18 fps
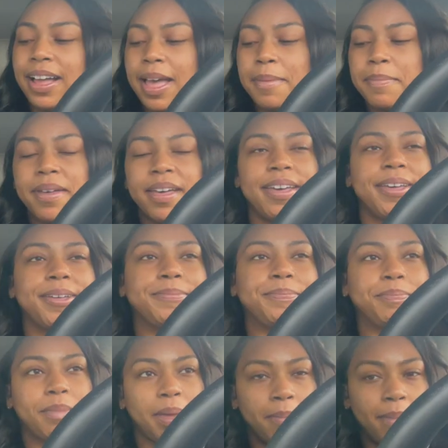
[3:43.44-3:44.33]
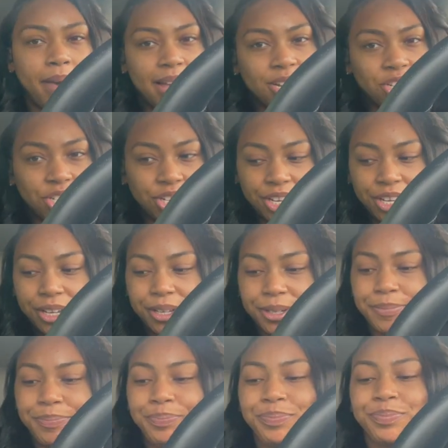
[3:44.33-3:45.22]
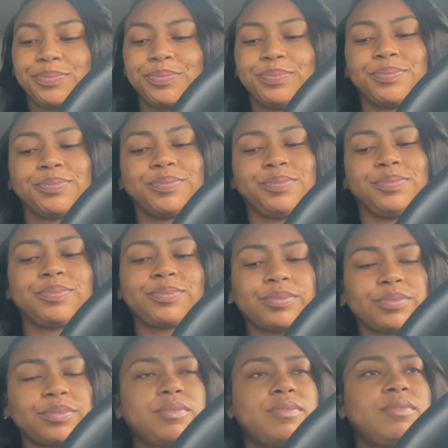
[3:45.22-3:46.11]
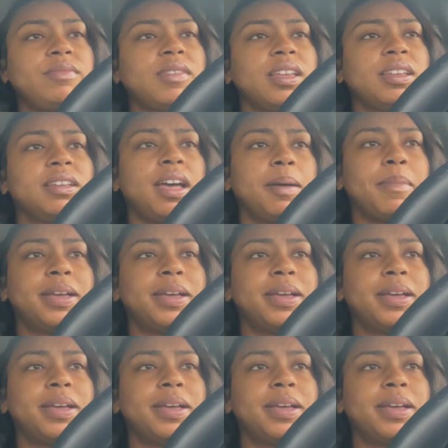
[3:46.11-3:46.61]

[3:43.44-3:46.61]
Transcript: got my, my matcha, got